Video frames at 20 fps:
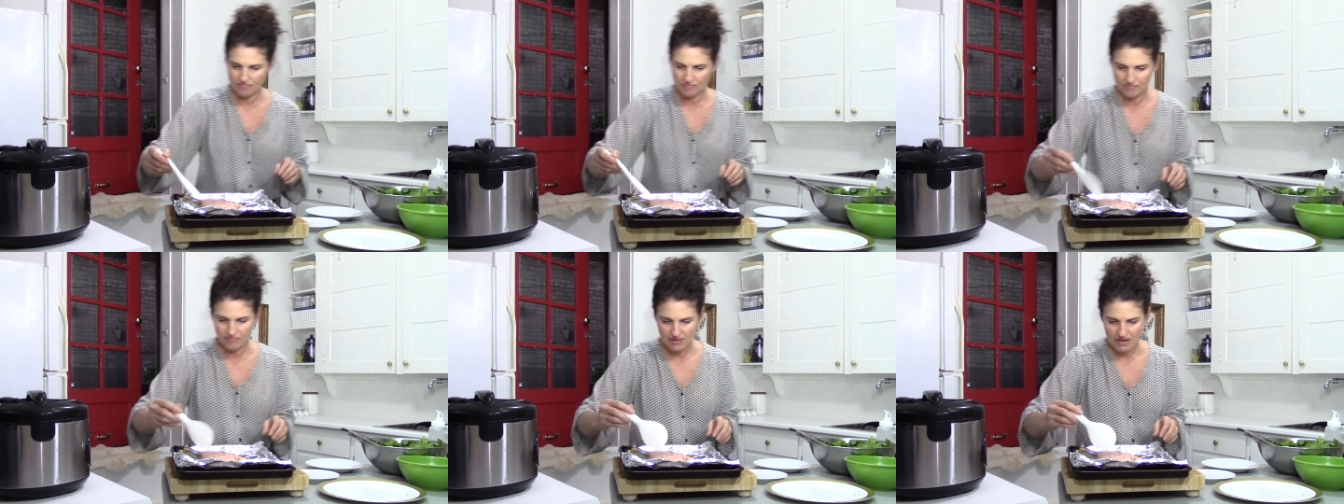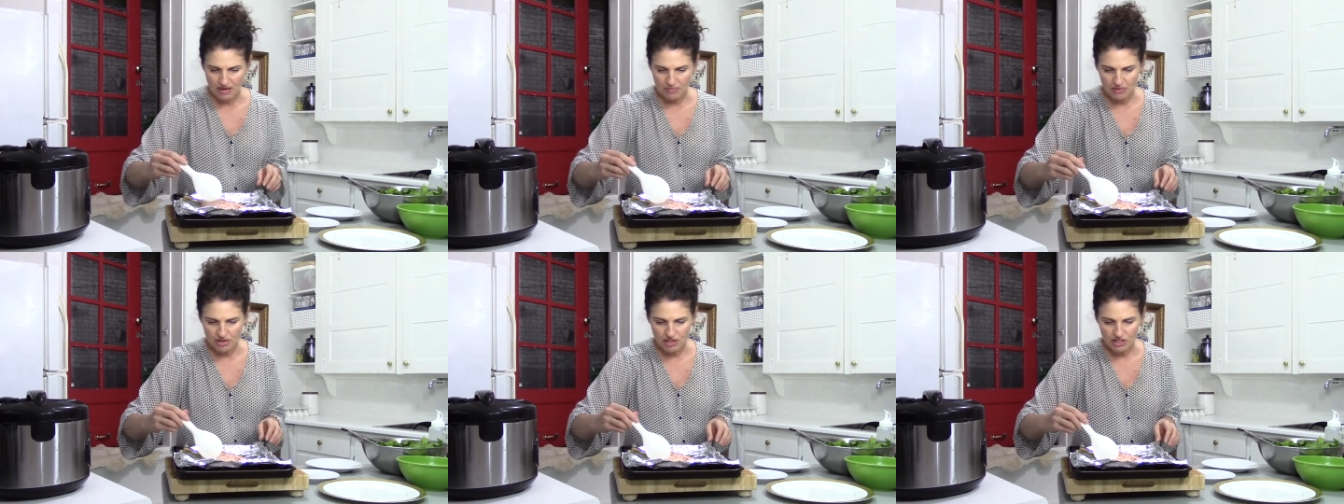
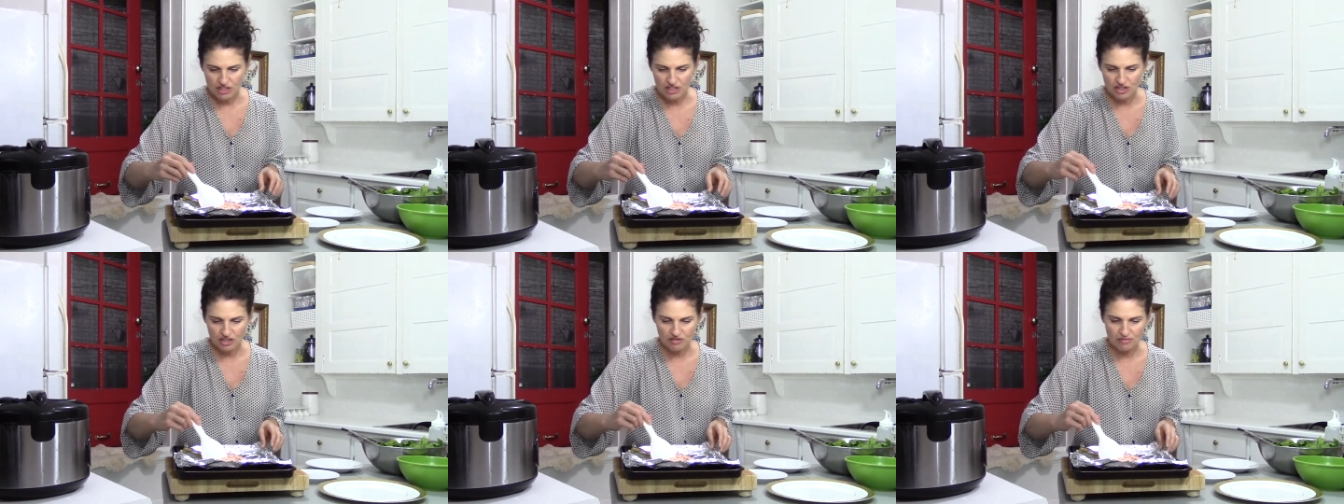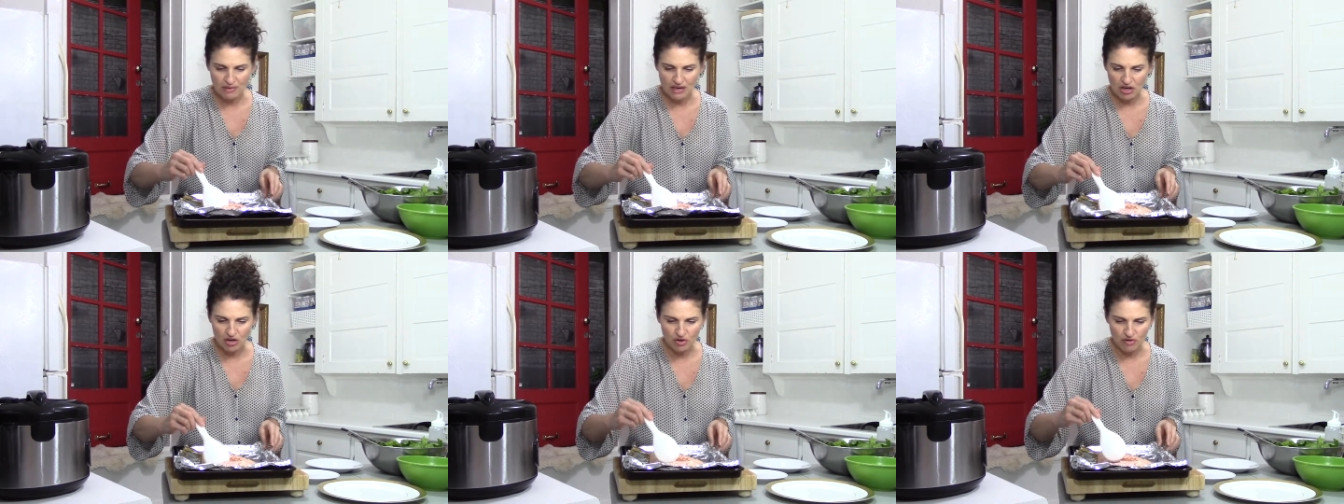I'm gonna serve
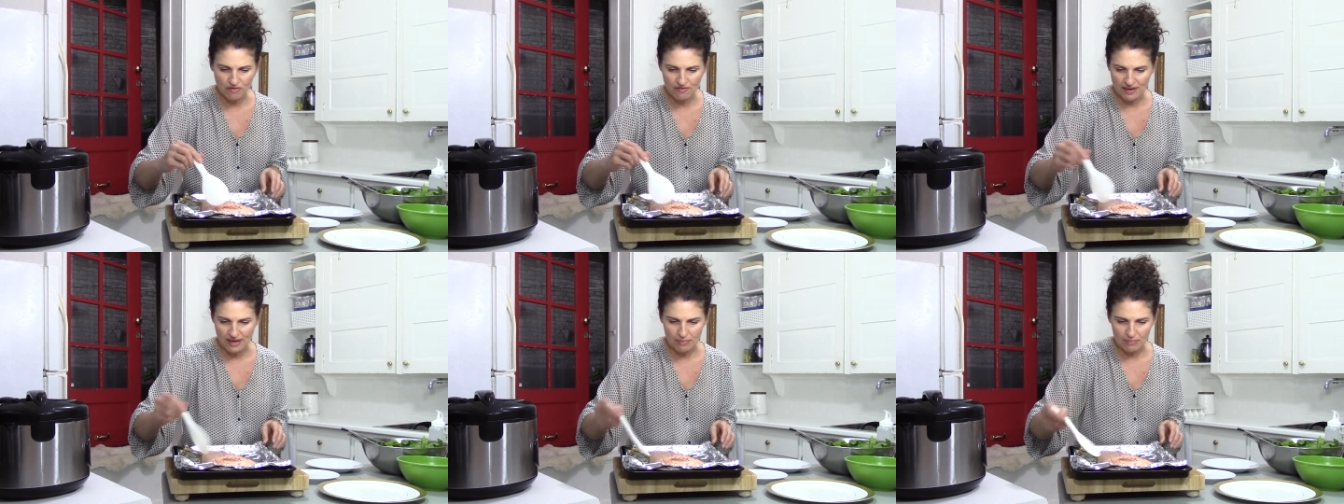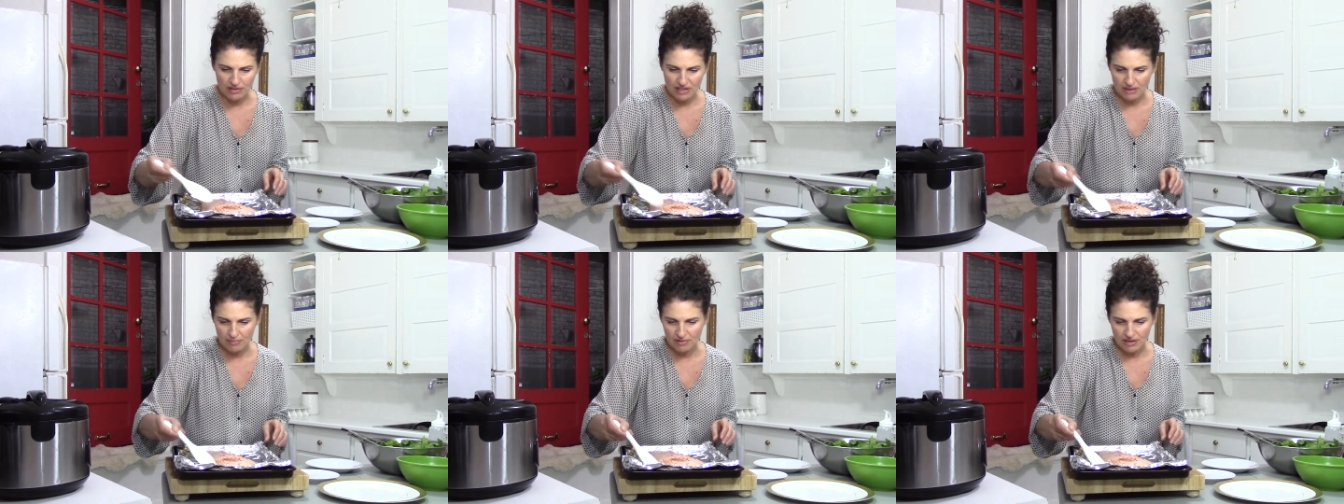my whole
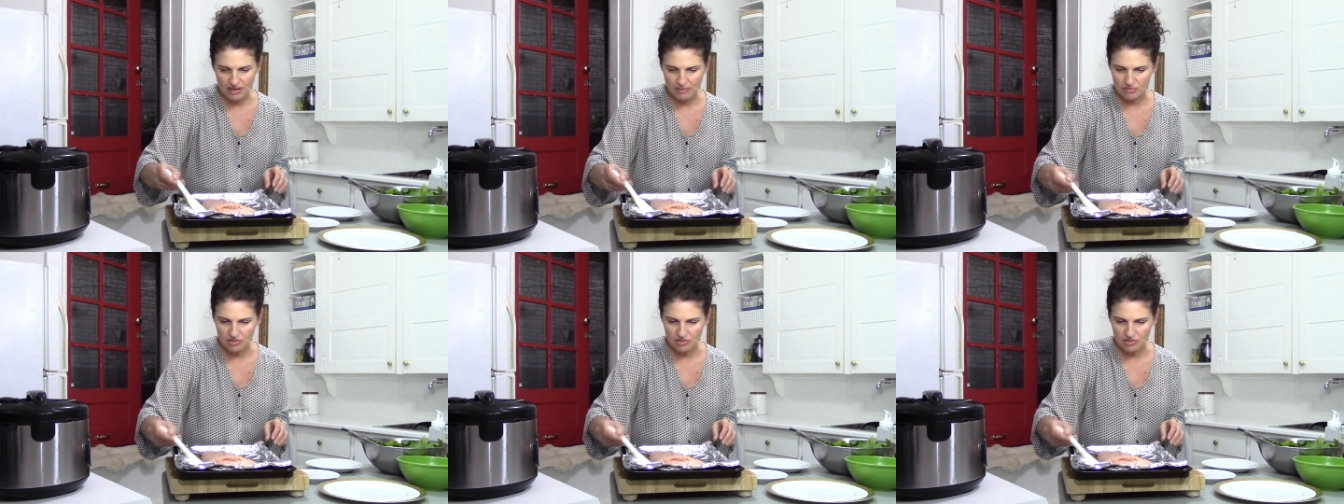family, but I'm